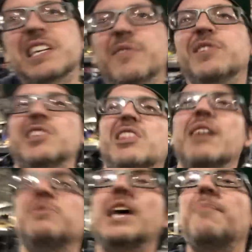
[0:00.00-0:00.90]
give us a
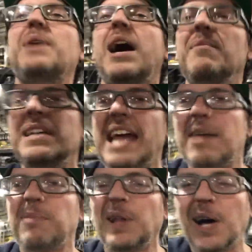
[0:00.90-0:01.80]
thumbs up, comment
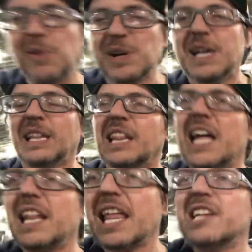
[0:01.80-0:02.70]
down below,
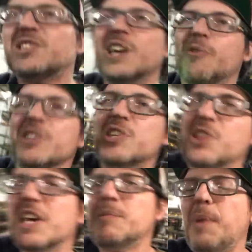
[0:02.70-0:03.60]
let us know what you
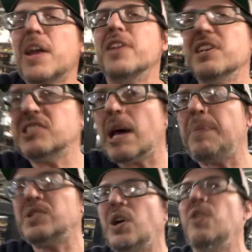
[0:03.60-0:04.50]
think. But on this
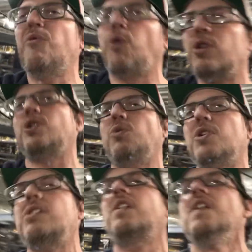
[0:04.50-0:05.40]
episode of Worker
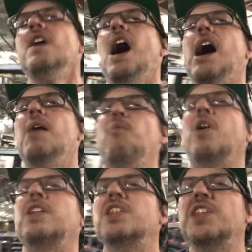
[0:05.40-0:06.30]
Work,
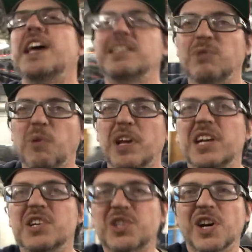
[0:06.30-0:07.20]
one of the things we wanted
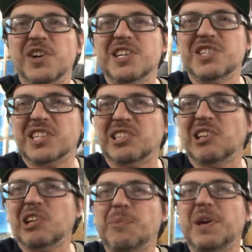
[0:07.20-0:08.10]
to show you is just a
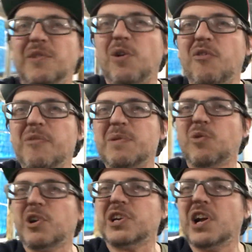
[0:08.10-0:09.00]
little bit of what we've been
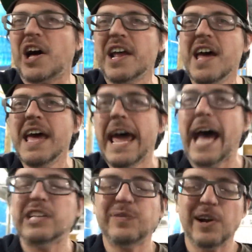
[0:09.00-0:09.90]
working on
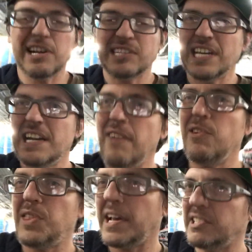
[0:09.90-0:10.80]
as far as getting
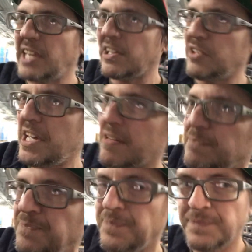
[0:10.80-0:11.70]
everything settled in.
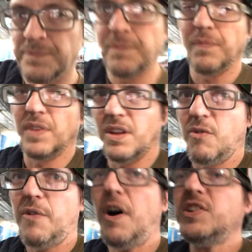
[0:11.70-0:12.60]

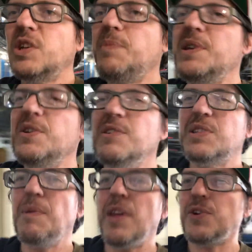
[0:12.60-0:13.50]
We've also been doing
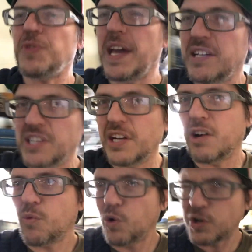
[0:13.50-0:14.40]
some other things here
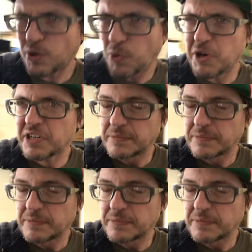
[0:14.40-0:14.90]
on Worker Work